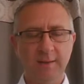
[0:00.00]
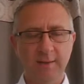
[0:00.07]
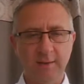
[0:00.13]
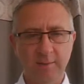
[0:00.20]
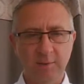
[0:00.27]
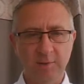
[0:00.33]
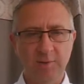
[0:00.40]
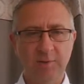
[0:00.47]

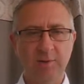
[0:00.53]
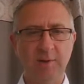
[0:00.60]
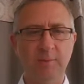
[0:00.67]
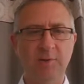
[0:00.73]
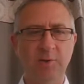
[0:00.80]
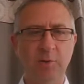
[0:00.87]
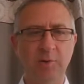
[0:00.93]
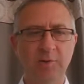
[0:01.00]
The
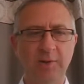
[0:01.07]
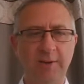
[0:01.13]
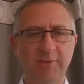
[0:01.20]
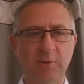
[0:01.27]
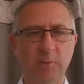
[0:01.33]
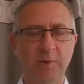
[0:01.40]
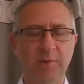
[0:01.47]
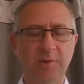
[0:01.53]
talks
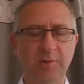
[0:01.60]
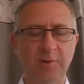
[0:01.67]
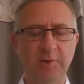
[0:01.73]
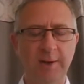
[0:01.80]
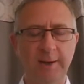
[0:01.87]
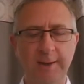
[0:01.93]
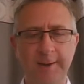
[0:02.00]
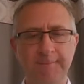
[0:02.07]
afterwards
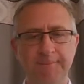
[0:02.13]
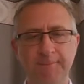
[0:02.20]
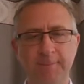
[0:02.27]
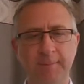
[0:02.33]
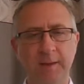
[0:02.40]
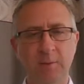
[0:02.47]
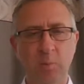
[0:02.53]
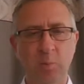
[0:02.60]

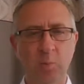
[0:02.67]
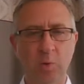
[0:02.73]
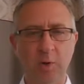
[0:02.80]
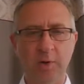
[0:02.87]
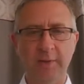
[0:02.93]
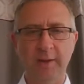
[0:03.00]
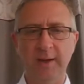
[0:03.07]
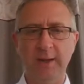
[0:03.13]

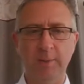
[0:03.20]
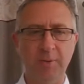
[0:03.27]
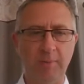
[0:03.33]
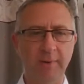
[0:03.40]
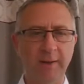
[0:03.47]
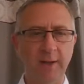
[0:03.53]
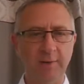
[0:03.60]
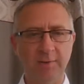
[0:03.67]
were that he'll
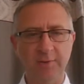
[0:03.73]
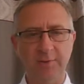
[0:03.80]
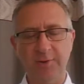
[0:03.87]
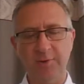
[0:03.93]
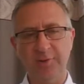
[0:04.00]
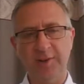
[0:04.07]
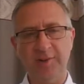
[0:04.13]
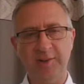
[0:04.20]
probably go to the
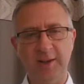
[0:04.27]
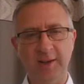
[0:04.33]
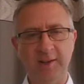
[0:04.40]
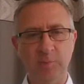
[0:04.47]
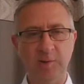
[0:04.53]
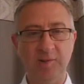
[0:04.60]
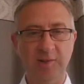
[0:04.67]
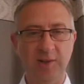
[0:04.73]
Sussex
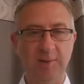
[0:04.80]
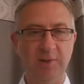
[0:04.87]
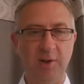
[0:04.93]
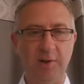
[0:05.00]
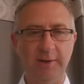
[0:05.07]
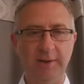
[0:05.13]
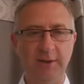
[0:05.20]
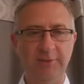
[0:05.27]
Stakes, which seems the
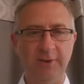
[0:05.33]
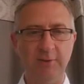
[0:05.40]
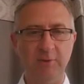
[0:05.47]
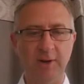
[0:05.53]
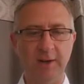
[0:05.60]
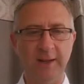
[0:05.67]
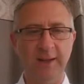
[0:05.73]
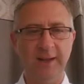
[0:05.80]
ideal fit,
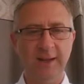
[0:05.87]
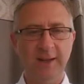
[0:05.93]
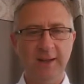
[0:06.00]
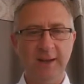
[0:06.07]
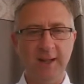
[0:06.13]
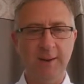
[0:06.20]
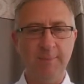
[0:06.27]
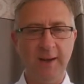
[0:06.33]
really.
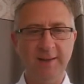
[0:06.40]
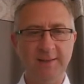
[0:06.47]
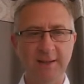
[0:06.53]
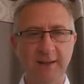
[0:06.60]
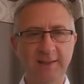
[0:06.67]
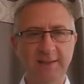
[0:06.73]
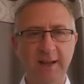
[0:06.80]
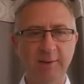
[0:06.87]
And
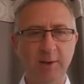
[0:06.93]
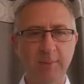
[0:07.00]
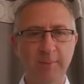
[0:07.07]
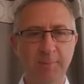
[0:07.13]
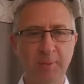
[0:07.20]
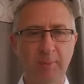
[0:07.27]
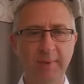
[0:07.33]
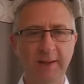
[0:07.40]
amazingly, he's now going to
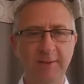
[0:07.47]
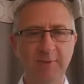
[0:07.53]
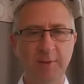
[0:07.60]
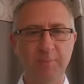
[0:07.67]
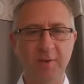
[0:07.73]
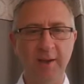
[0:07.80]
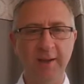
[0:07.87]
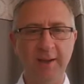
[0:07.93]
be probably given a
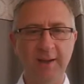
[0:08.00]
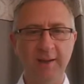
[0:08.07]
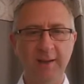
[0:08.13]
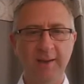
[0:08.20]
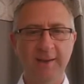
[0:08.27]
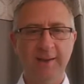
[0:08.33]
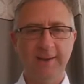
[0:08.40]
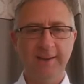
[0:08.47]
break.
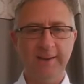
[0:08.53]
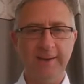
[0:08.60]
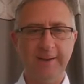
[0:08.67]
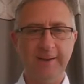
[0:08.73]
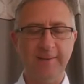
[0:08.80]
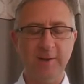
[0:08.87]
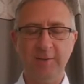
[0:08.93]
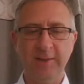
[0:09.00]

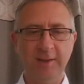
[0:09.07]
I don't